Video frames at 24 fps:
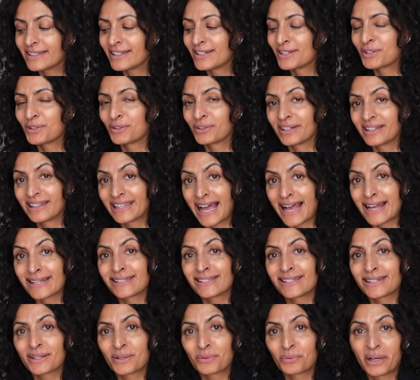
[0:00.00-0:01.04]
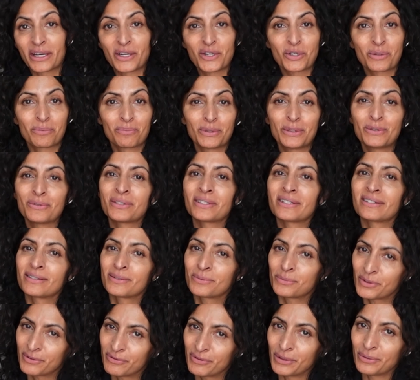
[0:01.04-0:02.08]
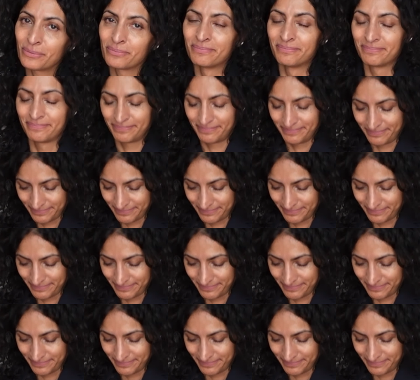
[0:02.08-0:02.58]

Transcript: That is your Elastic Ranger boot review.